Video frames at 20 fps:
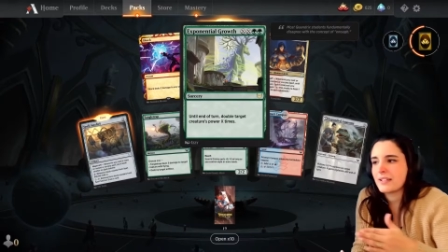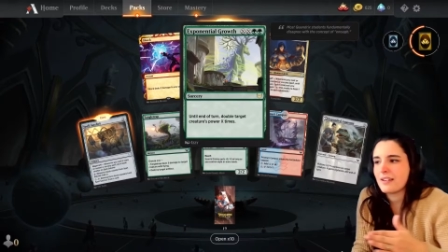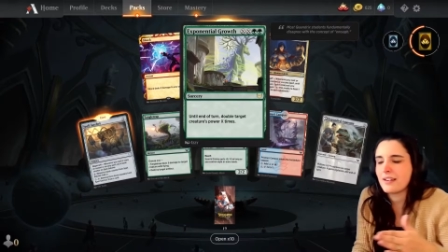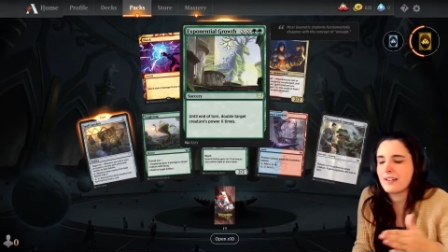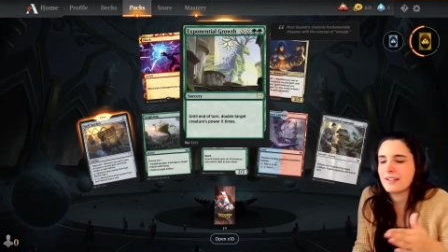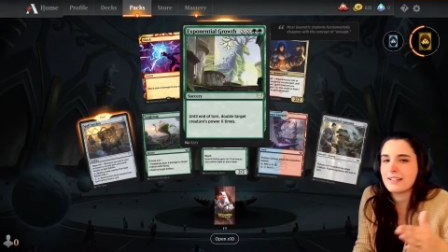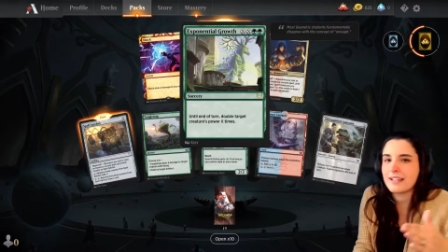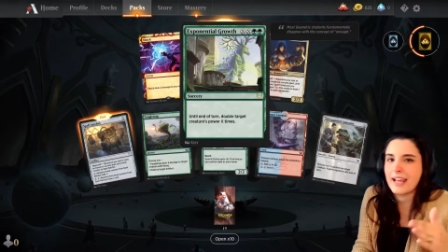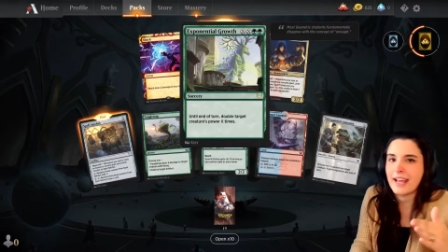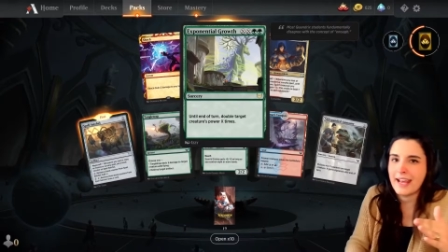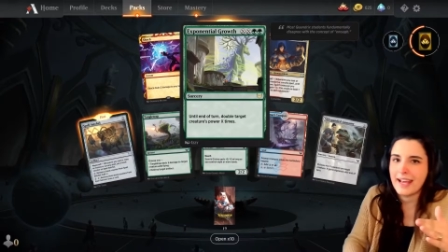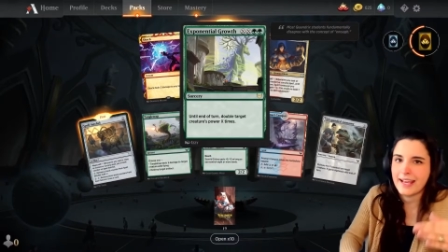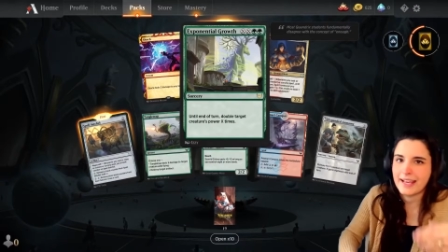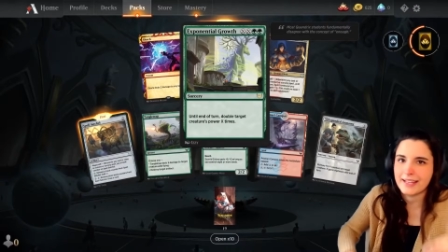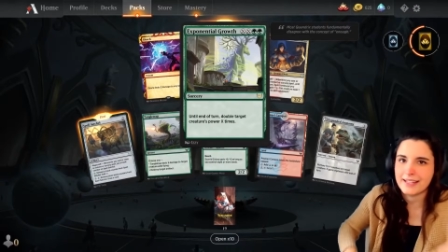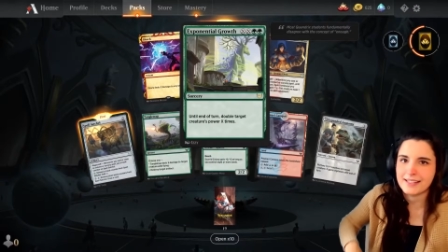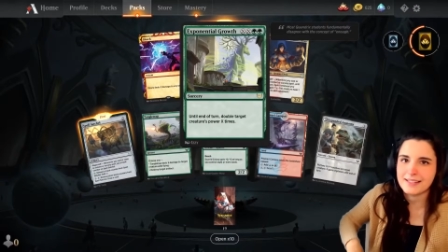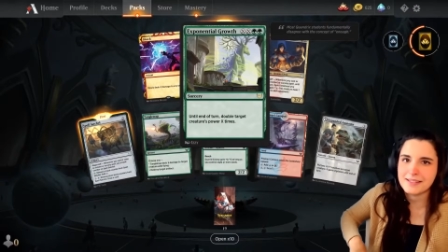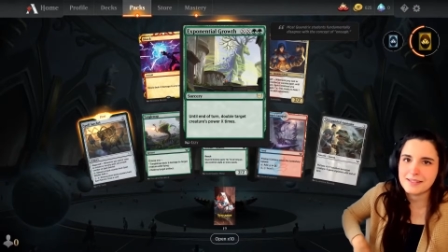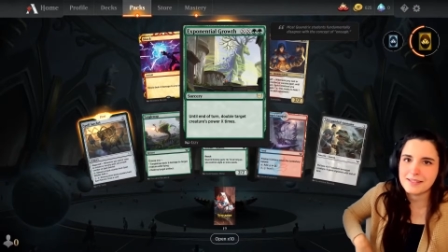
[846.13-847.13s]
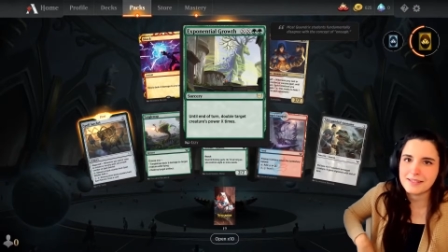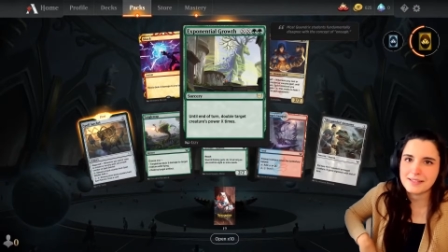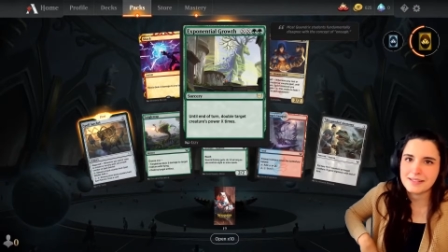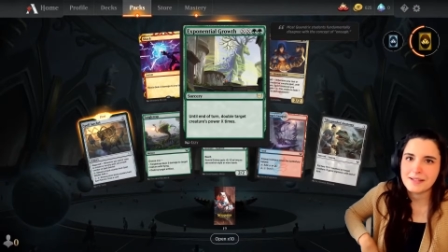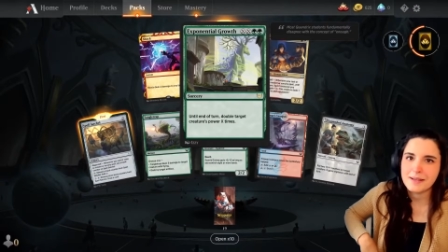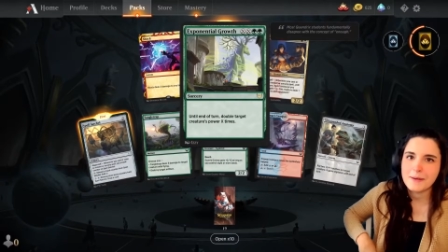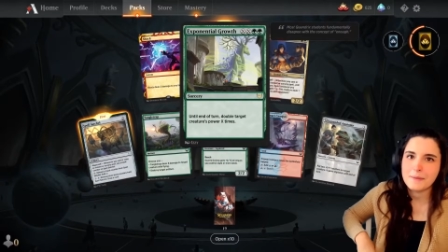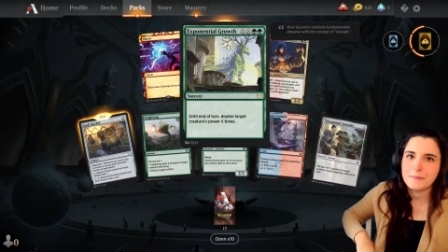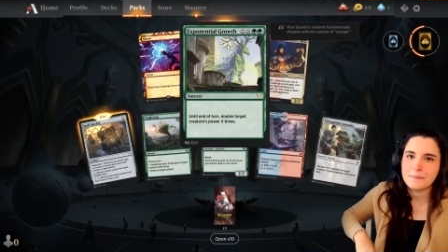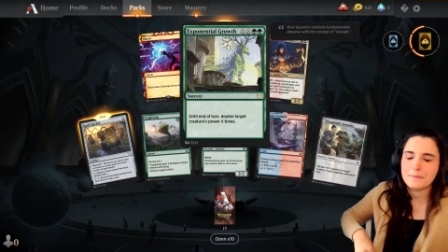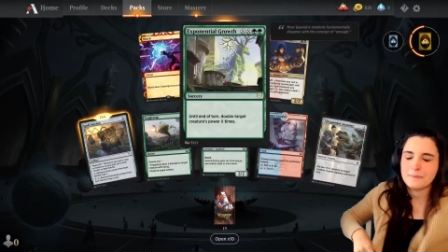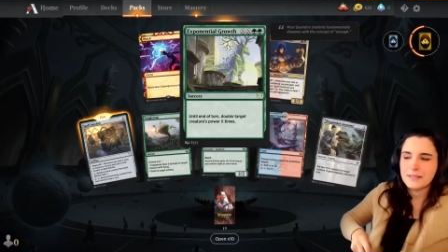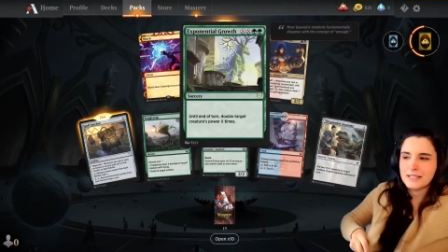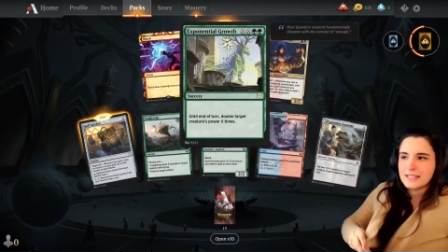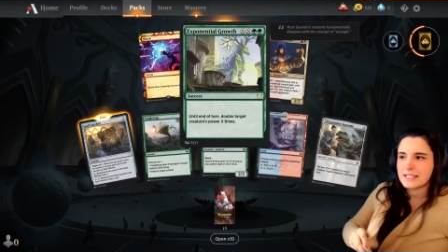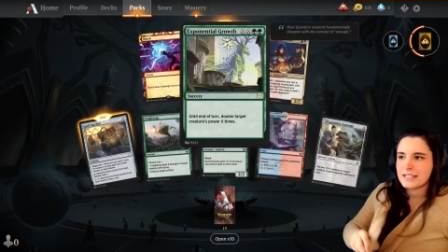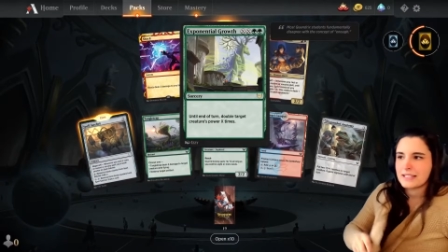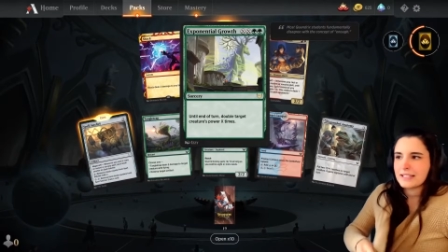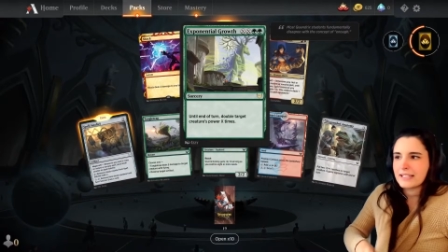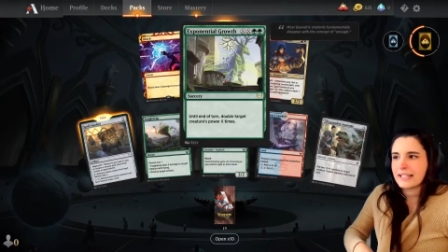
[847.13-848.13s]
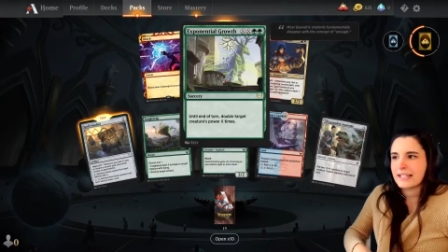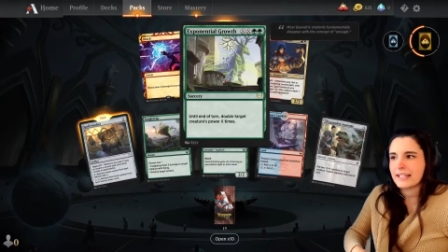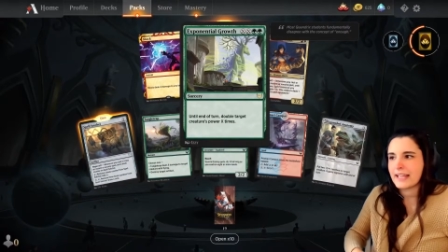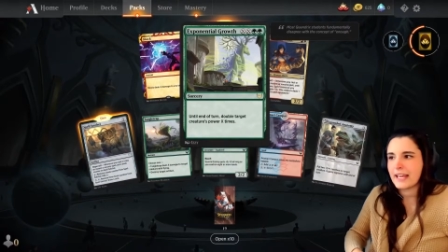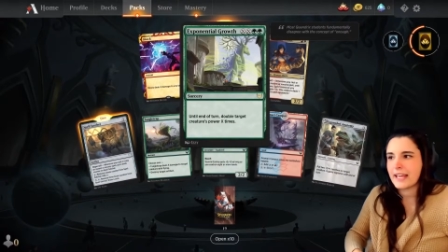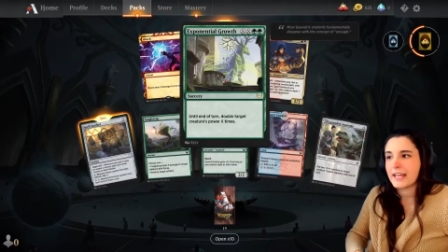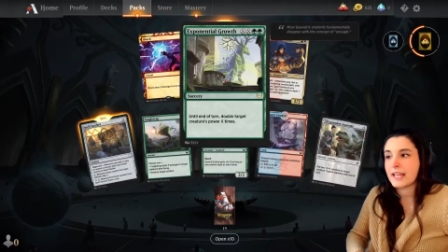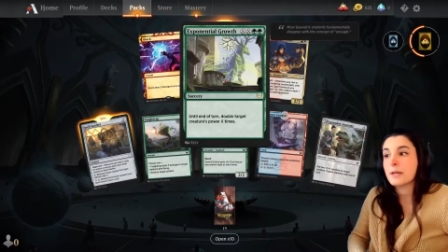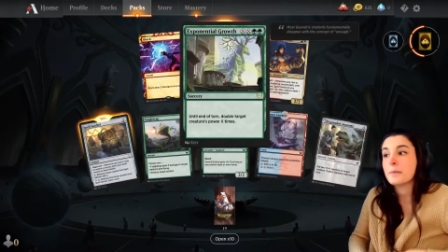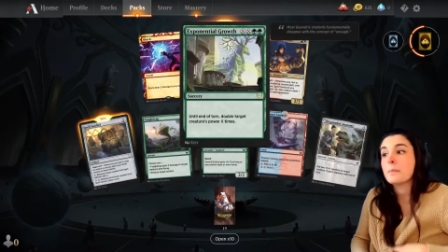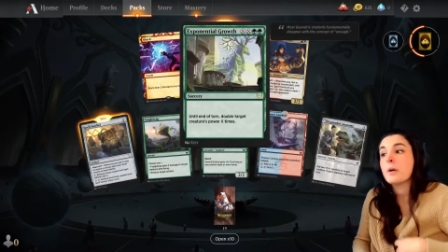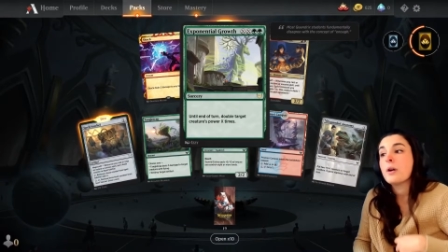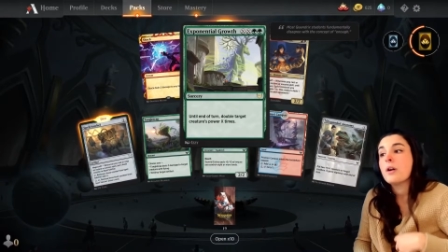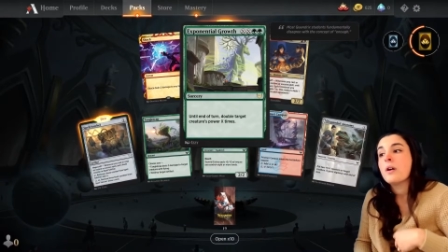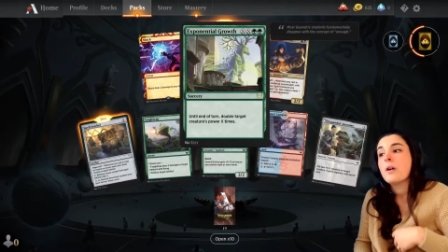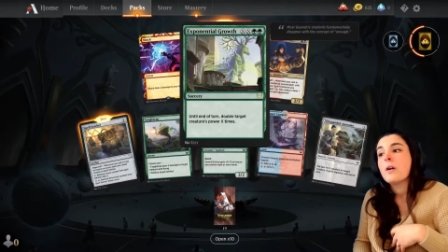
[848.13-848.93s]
on hands mid to late game.